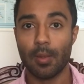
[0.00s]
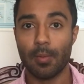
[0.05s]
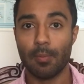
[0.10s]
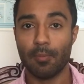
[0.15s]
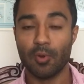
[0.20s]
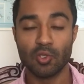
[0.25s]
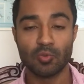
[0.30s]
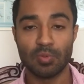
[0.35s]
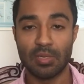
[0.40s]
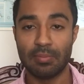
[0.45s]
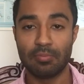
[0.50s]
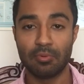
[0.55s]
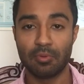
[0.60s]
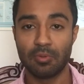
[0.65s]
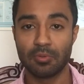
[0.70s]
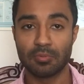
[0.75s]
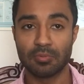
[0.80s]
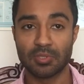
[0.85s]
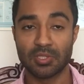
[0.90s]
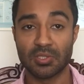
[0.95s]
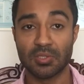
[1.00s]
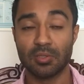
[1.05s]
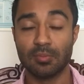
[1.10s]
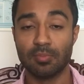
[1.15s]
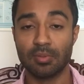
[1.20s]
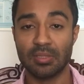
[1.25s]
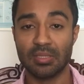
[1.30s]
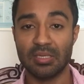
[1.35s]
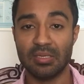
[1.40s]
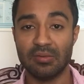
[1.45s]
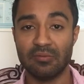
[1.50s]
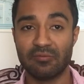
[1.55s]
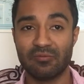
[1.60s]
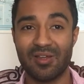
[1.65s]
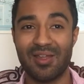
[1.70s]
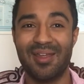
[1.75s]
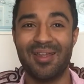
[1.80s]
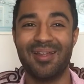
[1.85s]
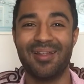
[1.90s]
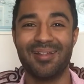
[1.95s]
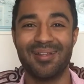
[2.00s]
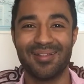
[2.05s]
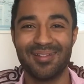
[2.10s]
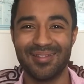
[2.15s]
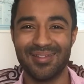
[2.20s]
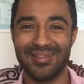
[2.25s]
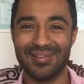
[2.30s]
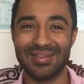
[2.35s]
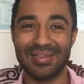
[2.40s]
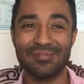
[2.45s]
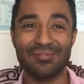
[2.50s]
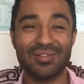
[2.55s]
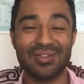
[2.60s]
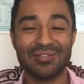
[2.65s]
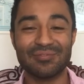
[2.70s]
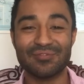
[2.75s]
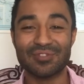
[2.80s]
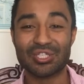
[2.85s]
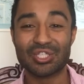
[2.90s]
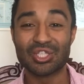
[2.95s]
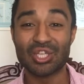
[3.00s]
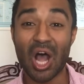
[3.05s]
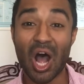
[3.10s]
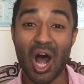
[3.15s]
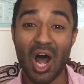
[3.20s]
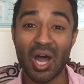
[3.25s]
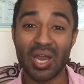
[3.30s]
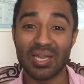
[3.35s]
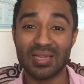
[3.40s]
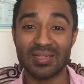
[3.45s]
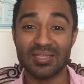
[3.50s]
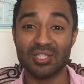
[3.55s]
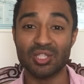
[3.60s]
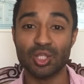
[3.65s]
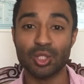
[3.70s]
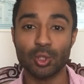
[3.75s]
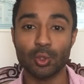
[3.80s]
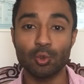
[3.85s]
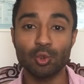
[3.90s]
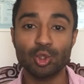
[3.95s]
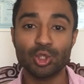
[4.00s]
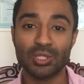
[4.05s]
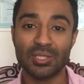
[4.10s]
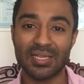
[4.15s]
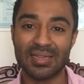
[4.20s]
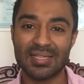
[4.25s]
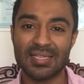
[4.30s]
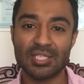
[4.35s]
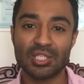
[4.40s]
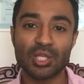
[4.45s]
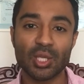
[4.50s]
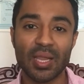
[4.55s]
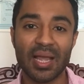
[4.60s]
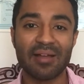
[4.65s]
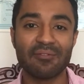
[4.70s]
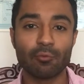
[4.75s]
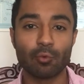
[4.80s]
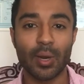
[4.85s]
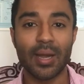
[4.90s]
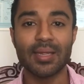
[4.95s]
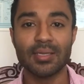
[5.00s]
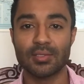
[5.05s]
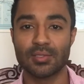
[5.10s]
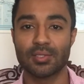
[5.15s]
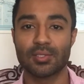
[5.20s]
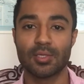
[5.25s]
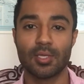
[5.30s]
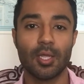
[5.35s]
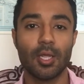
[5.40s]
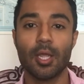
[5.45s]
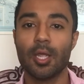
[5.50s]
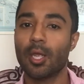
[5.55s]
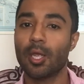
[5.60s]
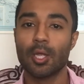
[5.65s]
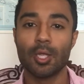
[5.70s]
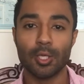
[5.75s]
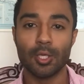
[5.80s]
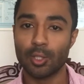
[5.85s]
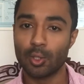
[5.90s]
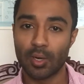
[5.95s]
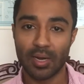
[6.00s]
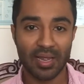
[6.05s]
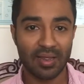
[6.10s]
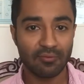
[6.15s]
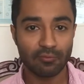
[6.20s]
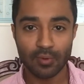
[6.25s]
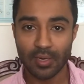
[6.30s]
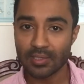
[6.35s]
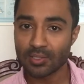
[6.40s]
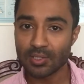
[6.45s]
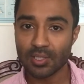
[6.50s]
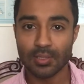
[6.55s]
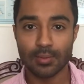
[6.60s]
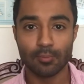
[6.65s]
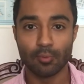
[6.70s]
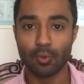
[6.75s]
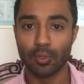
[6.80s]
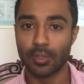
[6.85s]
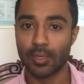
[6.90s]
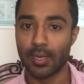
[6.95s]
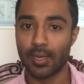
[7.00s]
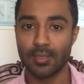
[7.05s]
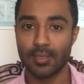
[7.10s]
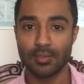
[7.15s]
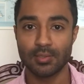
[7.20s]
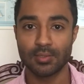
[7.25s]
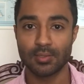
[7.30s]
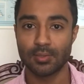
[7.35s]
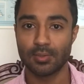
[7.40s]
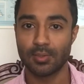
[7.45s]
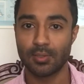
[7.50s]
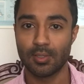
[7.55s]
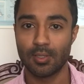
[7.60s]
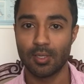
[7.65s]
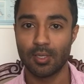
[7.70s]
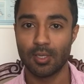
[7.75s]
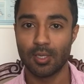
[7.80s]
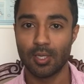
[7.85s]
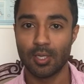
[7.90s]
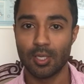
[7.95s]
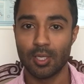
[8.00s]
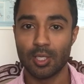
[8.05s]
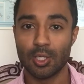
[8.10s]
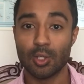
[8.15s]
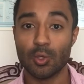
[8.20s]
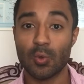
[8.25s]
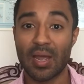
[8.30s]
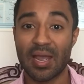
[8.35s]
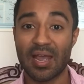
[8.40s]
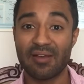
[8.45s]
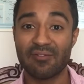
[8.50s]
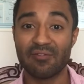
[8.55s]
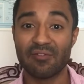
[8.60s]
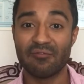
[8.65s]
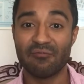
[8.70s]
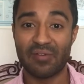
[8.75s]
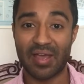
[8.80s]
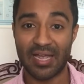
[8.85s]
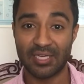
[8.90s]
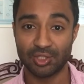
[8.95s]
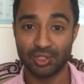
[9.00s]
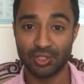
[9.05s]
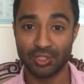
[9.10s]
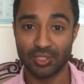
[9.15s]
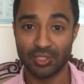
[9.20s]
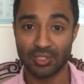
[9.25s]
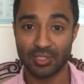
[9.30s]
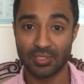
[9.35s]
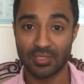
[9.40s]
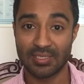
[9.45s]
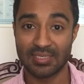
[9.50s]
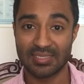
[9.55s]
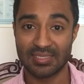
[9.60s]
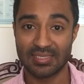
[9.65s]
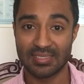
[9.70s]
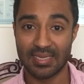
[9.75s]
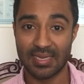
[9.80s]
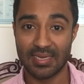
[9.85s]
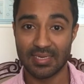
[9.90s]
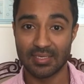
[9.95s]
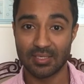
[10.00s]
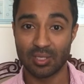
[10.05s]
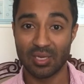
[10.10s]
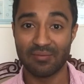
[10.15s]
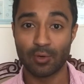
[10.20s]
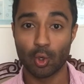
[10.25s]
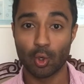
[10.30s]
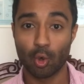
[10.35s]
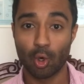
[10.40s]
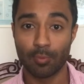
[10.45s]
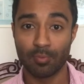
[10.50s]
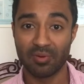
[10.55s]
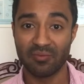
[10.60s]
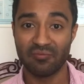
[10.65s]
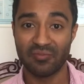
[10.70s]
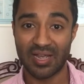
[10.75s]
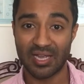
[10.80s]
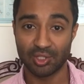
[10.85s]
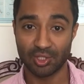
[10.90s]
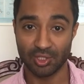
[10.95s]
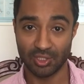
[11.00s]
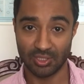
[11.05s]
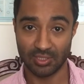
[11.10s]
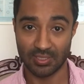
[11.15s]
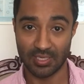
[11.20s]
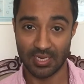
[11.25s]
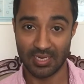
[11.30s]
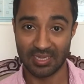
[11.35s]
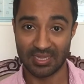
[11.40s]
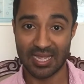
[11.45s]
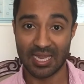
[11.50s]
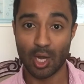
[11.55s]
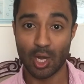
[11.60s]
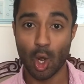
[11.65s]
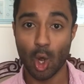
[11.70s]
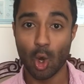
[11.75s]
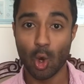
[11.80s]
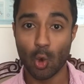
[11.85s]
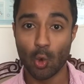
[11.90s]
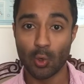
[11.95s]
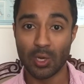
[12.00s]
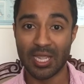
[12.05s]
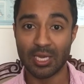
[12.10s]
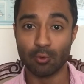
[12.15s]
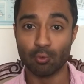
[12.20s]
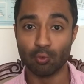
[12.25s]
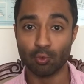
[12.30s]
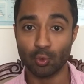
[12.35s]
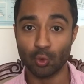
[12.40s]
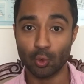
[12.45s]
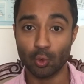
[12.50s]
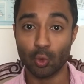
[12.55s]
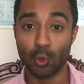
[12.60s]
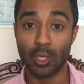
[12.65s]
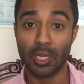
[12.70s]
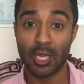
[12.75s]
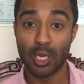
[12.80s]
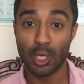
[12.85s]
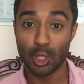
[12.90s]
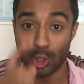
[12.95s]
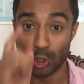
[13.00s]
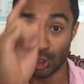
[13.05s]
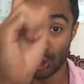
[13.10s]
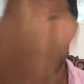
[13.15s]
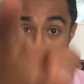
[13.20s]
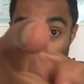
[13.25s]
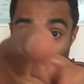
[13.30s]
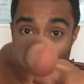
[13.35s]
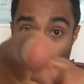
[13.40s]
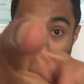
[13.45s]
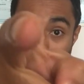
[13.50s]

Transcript: most people still believe they live in the facade, in the delusion that they still have rights. You don't have rights anymore, guys. You have a fascist state. You have a corporate fascist state that own and rule you.